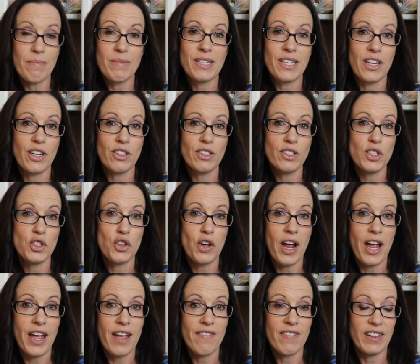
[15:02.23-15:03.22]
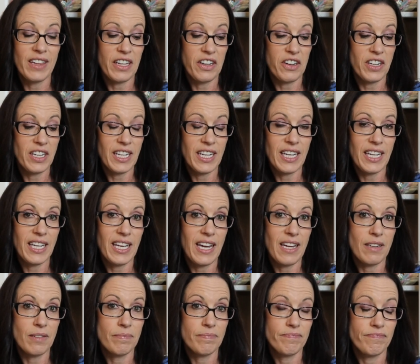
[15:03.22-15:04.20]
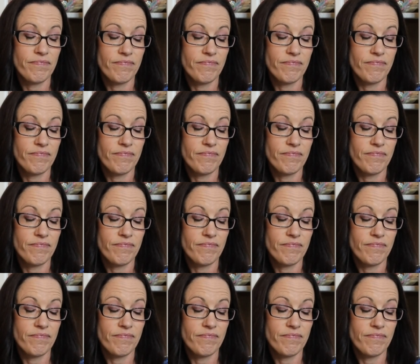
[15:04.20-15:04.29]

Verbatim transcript: I'm scared to try valerian again.